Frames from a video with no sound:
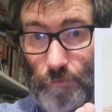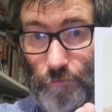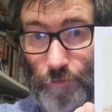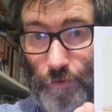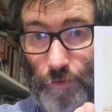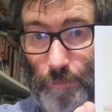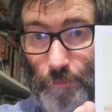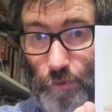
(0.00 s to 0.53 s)

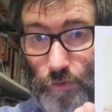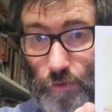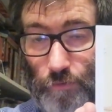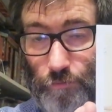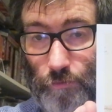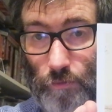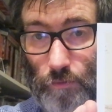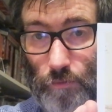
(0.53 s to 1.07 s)
very
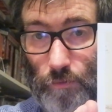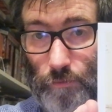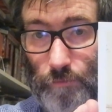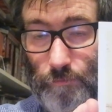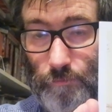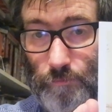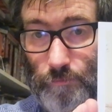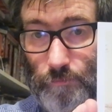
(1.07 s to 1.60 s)
beautiful,
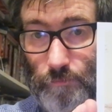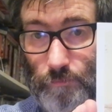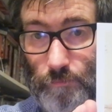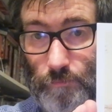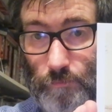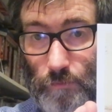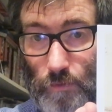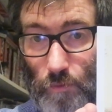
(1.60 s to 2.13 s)

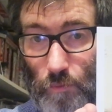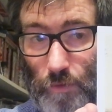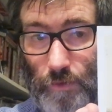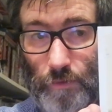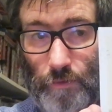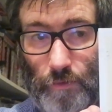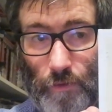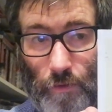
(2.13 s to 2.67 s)

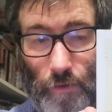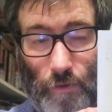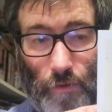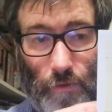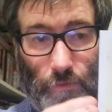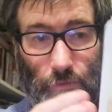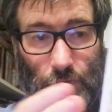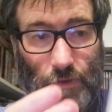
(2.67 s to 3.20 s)
with
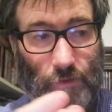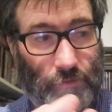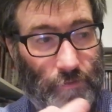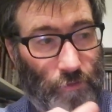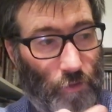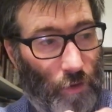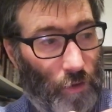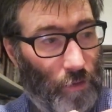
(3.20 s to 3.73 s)

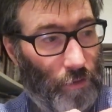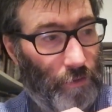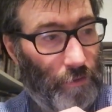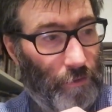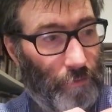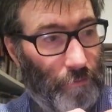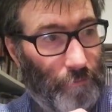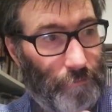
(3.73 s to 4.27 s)
this
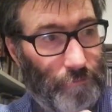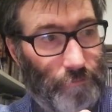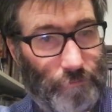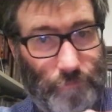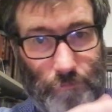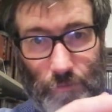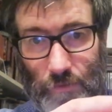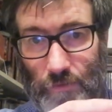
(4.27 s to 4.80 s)
color
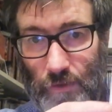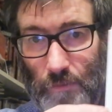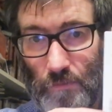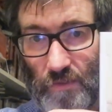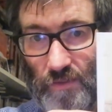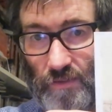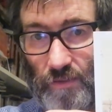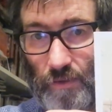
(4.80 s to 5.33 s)

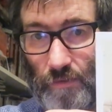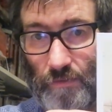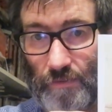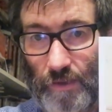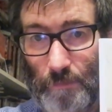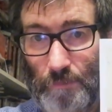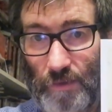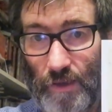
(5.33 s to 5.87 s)
seems
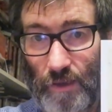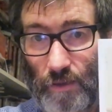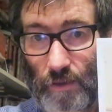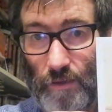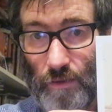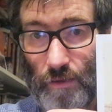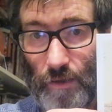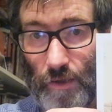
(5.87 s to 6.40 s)
sepia.
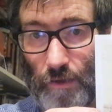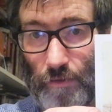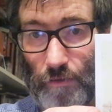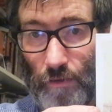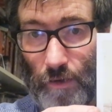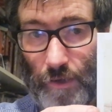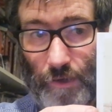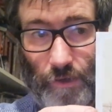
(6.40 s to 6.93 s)
I
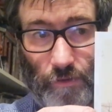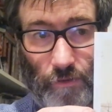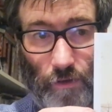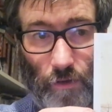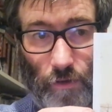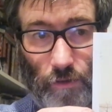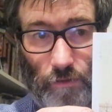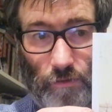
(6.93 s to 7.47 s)
like it a
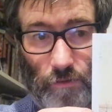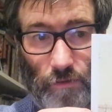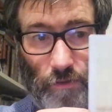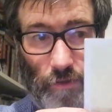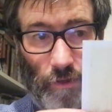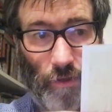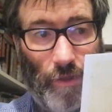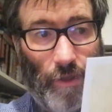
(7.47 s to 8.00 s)
lot.
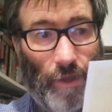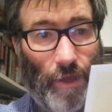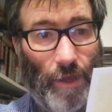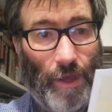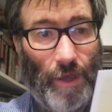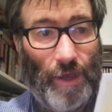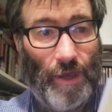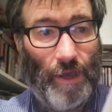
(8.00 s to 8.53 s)

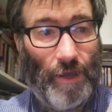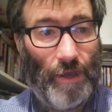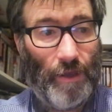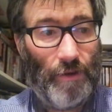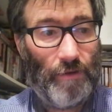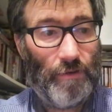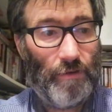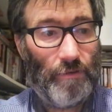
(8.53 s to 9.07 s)

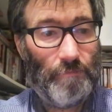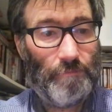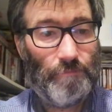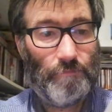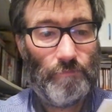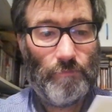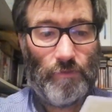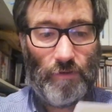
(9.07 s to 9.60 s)
And
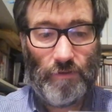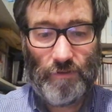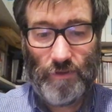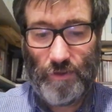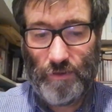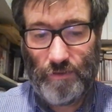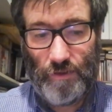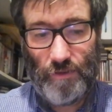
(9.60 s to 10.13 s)

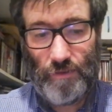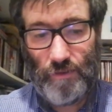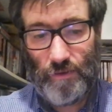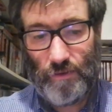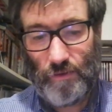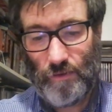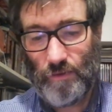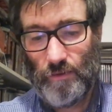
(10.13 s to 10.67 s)
she
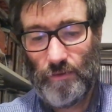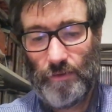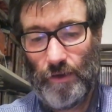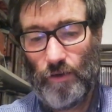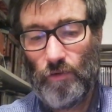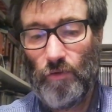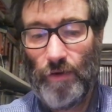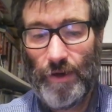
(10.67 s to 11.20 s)
didn't
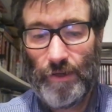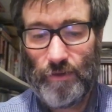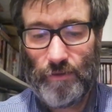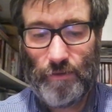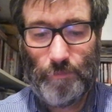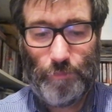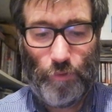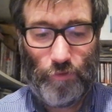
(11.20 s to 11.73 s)
decorate
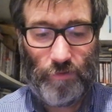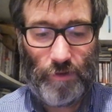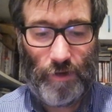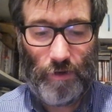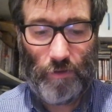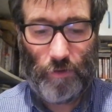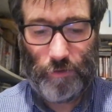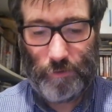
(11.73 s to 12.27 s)
the
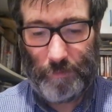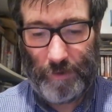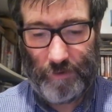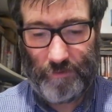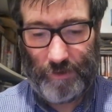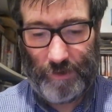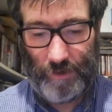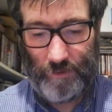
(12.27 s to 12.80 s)
postcard on the
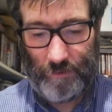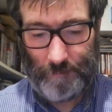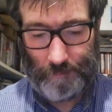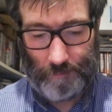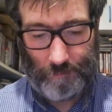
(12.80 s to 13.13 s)
backside,